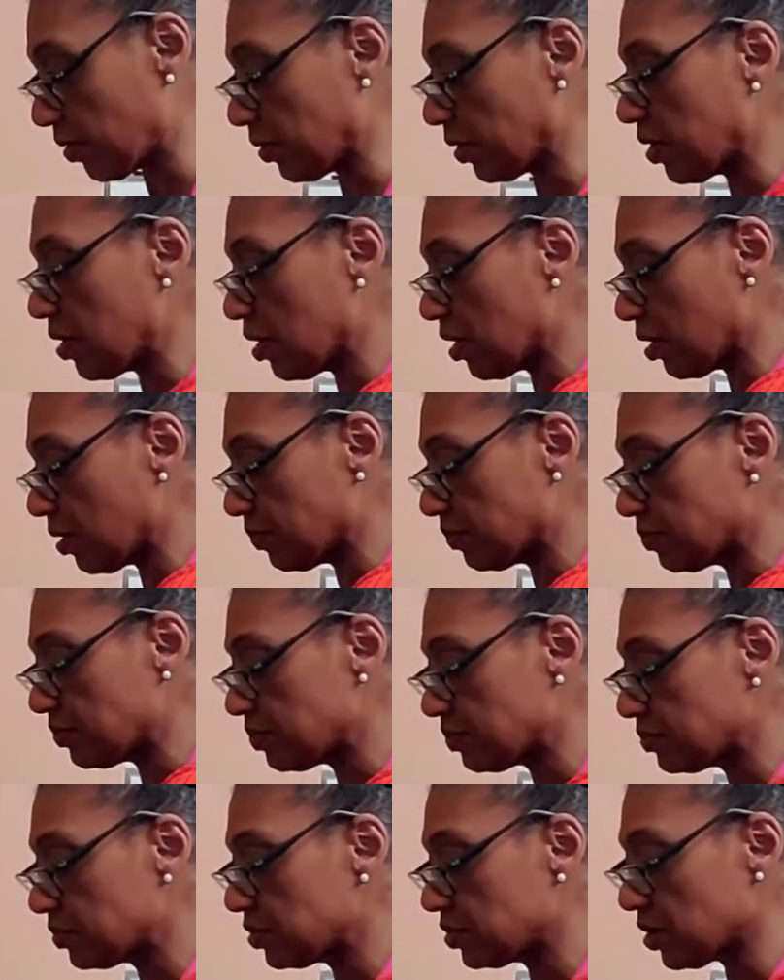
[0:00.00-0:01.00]
to come,
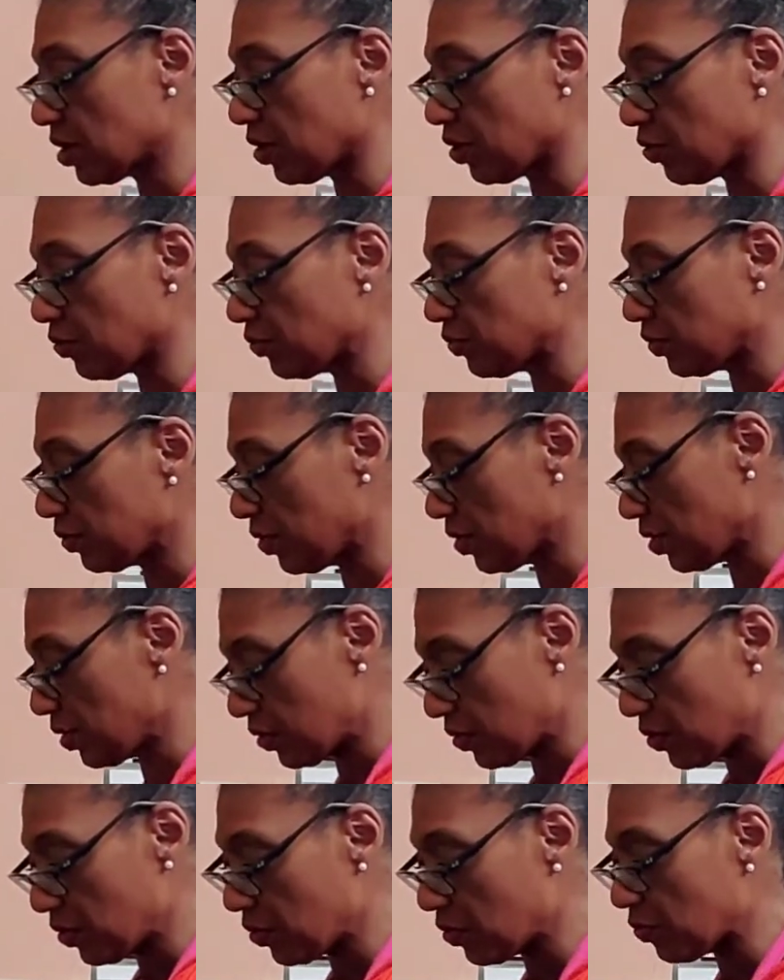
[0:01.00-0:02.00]
so
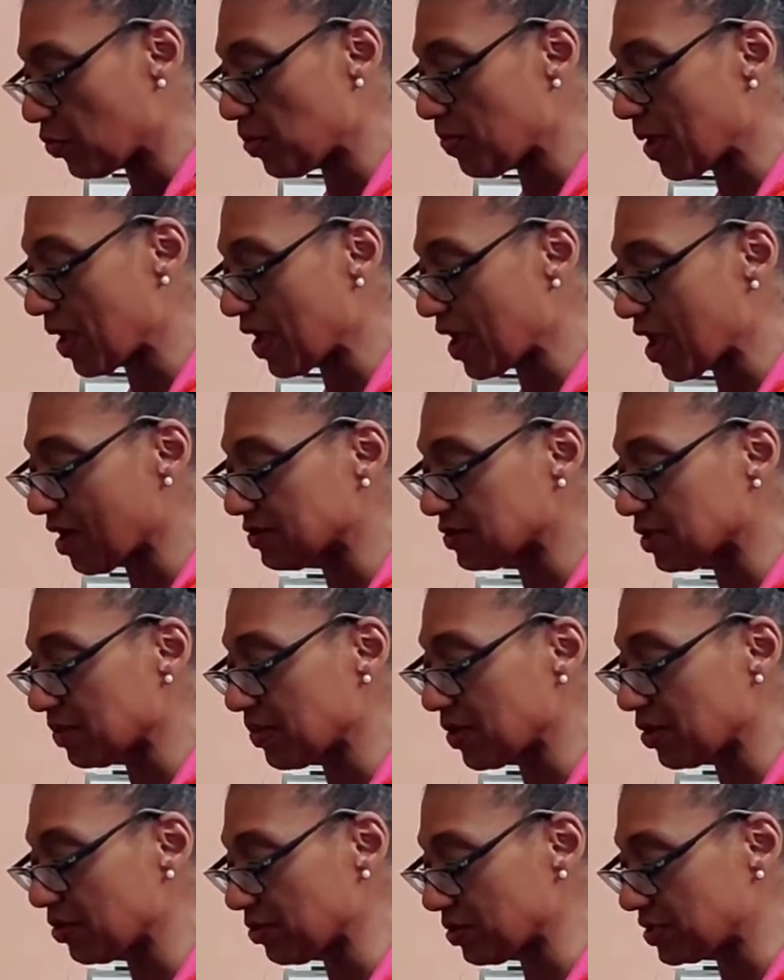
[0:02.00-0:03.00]
we may have some
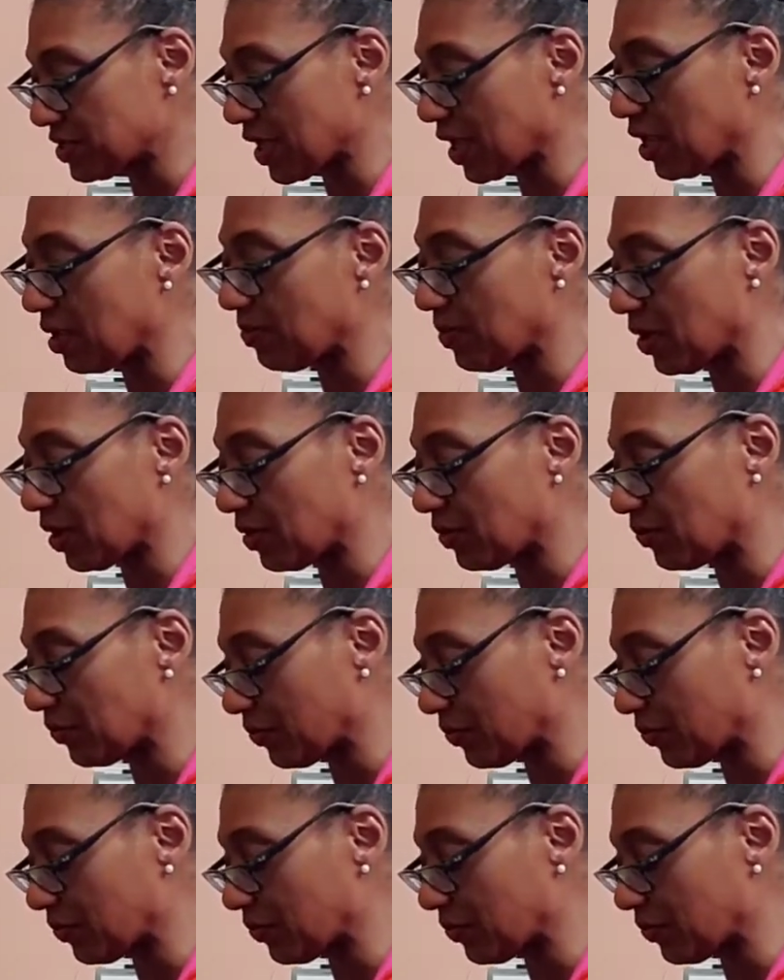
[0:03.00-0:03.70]
entertainment